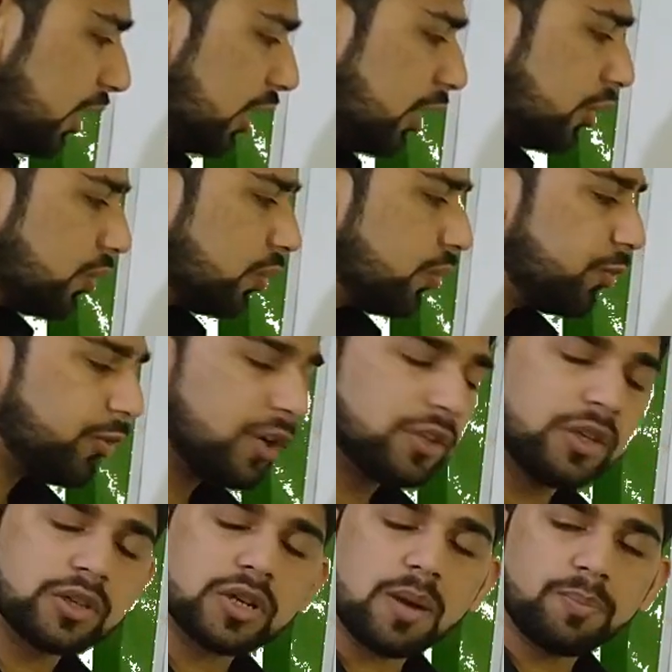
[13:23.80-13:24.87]
lead to
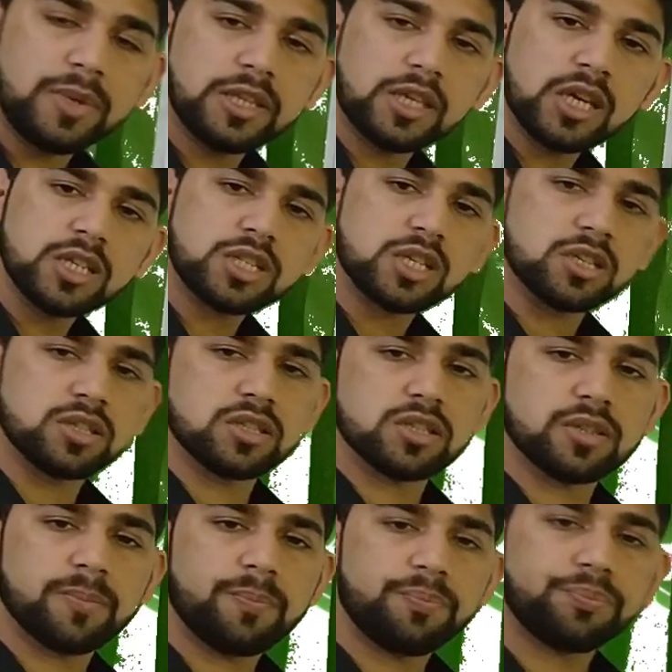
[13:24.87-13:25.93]
further
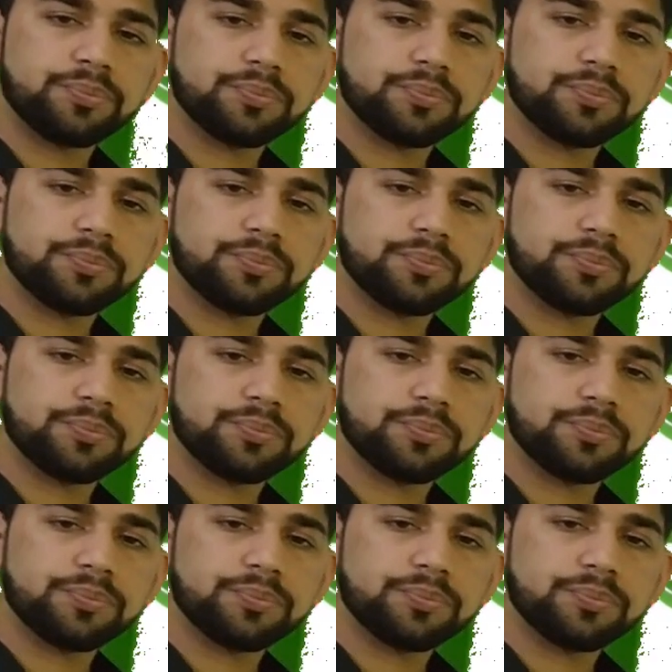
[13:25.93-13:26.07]
complications.